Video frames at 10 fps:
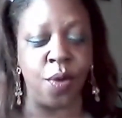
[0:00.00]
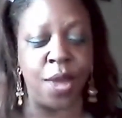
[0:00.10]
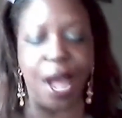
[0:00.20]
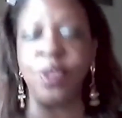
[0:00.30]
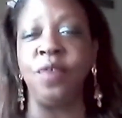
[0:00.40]

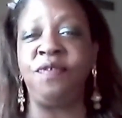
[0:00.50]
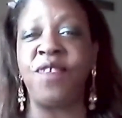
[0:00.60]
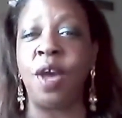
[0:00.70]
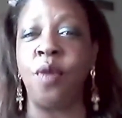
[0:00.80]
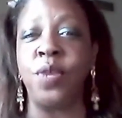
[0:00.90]
how you
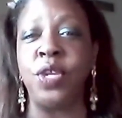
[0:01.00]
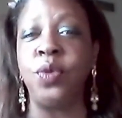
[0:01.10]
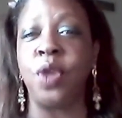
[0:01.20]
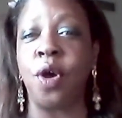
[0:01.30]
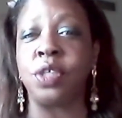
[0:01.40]
felt when you
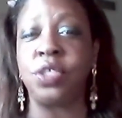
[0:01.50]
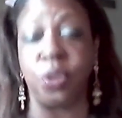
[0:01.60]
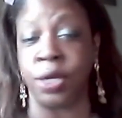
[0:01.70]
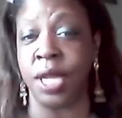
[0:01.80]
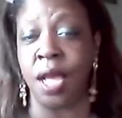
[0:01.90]
lost
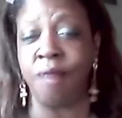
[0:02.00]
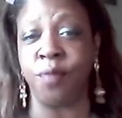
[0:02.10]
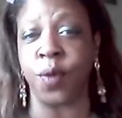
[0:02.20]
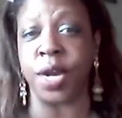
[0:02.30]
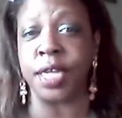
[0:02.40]
your loved
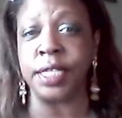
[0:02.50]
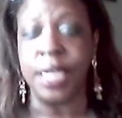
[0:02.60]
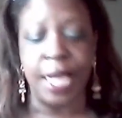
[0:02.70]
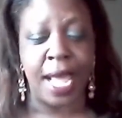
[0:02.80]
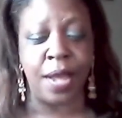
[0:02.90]
ones?
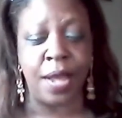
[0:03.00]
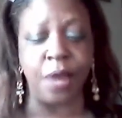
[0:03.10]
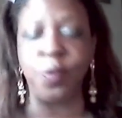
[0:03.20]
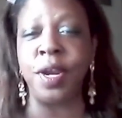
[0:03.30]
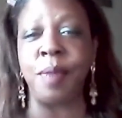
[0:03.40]

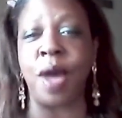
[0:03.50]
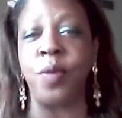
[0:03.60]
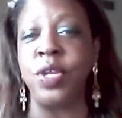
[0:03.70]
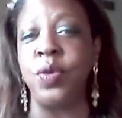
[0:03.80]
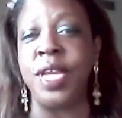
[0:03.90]
What about
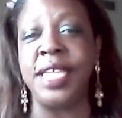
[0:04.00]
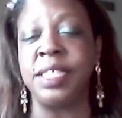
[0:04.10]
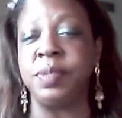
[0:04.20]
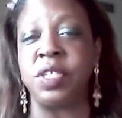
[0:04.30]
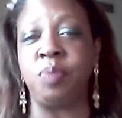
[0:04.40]
when you need
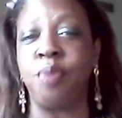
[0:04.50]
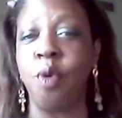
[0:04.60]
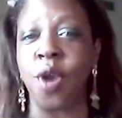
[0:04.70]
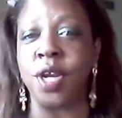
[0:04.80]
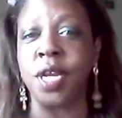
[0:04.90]
some
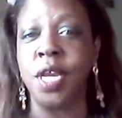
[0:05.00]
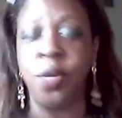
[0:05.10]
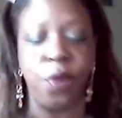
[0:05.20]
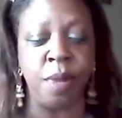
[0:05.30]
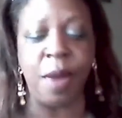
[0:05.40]
support?
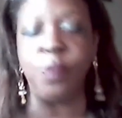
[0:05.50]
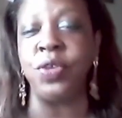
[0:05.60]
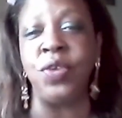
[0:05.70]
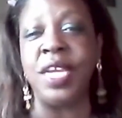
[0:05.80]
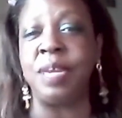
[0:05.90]
What about when
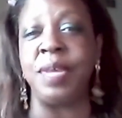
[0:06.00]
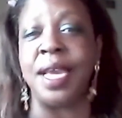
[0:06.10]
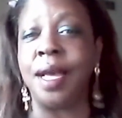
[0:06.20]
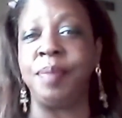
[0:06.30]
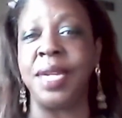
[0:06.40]
you need to
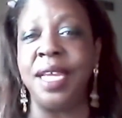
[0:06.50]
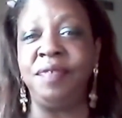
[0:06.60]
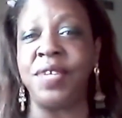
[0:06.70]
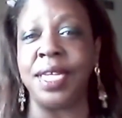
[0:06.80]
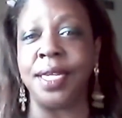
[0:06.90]
be
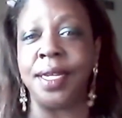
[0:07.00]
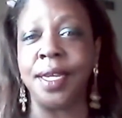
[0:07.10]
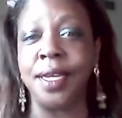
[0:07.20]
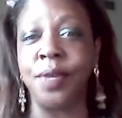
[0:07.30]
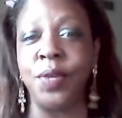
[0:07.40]
uplifted?
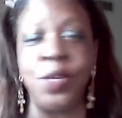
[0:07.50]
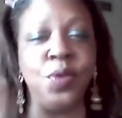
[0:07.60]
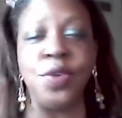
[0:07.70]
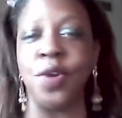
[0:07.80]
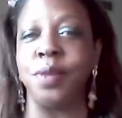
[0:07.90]
When
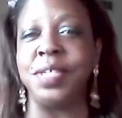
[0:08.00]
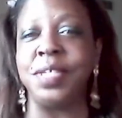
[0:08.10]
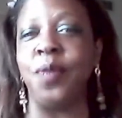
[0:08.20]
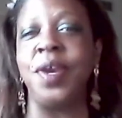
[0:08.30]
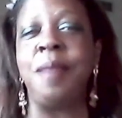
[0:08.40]
you know what I'm
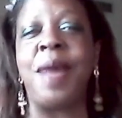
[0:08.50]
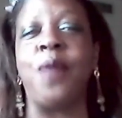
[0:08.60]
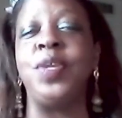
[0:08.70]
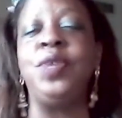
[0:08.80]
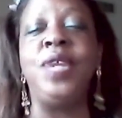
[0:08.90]
saying? What
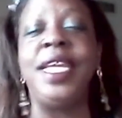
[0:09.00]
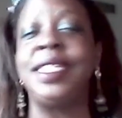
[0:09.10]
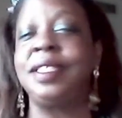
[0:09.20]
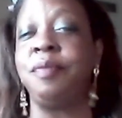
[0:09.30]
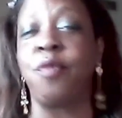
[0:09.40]
about when you need
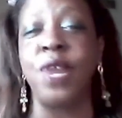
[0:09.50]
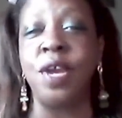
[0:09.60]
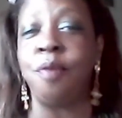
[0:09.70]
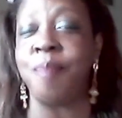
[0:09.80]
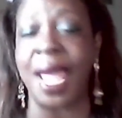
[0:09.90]
some
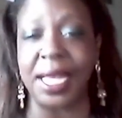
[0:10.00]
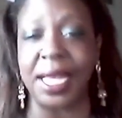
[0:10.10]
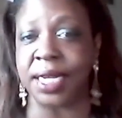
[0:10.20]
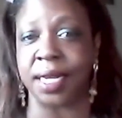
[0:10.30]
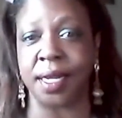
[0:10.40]
real
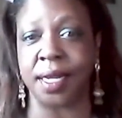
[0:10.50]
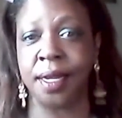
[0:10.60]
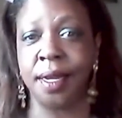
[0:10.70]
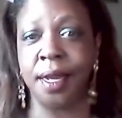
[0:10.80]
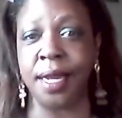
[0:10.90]
magic,
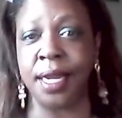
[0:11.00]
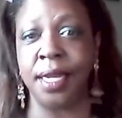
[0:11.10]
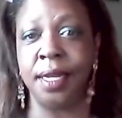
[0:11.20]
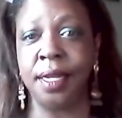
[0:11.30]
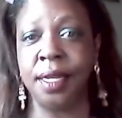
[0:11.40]

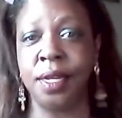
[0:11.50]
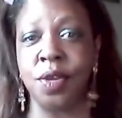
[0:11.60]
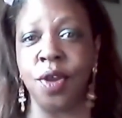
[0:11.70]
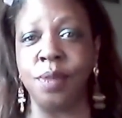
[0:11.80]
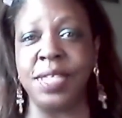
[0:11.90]
honey?
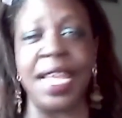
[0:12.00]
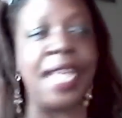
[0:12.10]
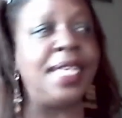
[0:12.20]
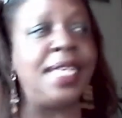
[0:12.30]
You know what I'm saying?